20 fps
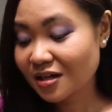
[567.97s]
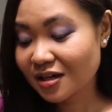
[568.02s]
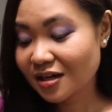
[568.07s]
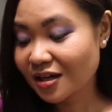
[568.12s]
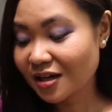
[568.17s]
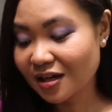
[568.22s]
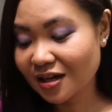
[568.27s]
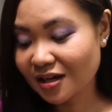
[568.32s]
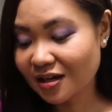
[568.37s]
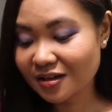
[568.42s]

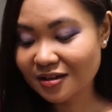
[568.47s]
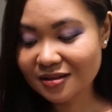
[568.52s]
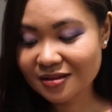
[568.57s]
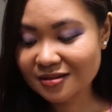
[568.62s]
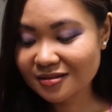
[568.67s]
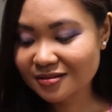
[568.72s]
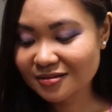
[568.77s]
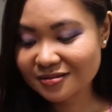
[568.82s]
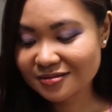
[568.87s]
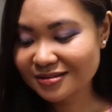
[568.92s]

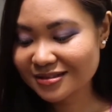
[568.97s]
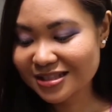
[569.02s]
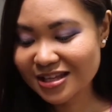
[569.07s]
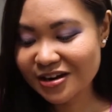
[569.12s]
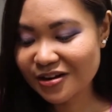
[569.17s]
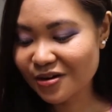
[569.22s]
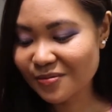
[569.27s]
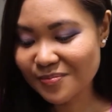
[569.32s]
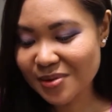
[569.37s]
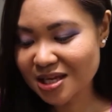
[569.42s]
and
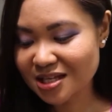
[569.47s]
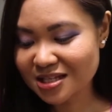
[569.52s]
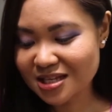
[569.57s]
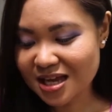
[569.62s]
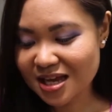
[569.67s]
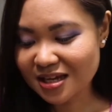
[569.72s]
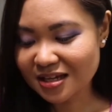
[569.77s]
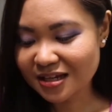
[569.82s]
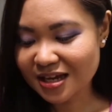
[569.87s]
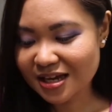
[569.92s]
they're amazing.